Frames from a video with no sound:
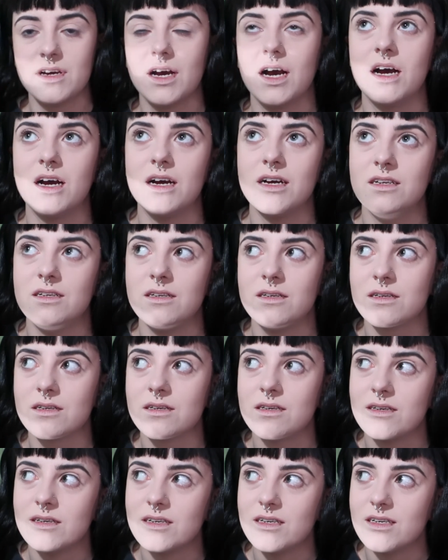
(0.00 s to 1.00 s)
And
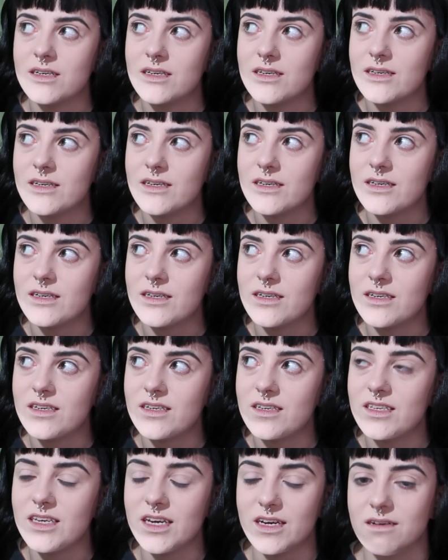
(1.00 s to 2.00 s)

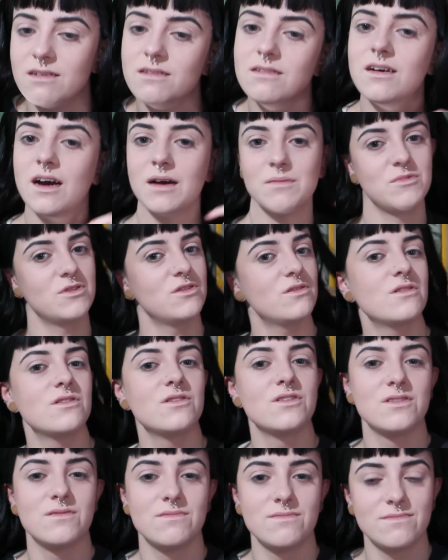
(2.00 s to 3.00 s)
yeah, I'm not
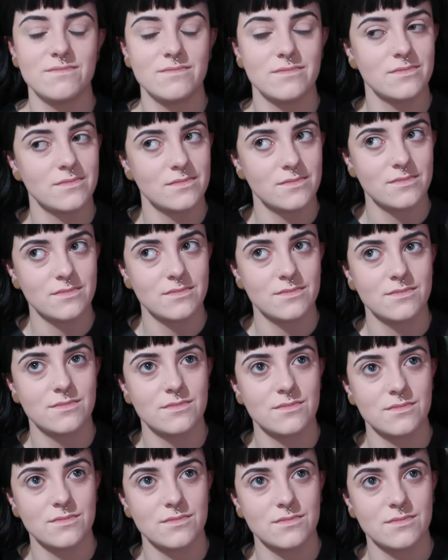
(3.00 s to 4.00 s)
gonna,
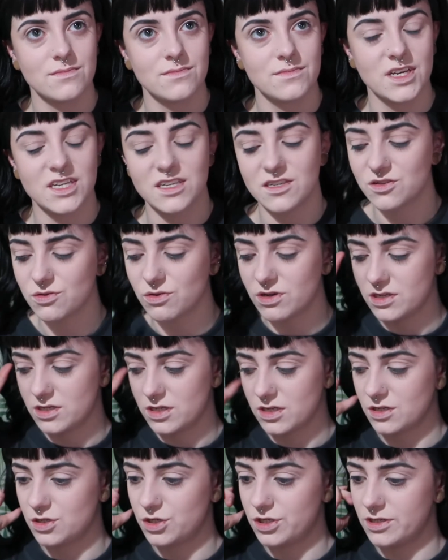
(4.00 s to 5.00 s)
it is quite a
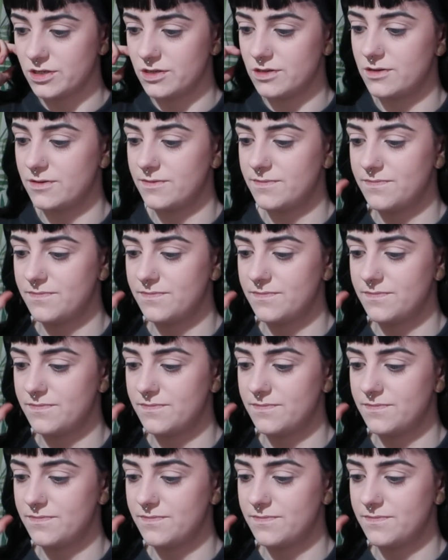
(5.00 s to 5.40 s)
dark shade.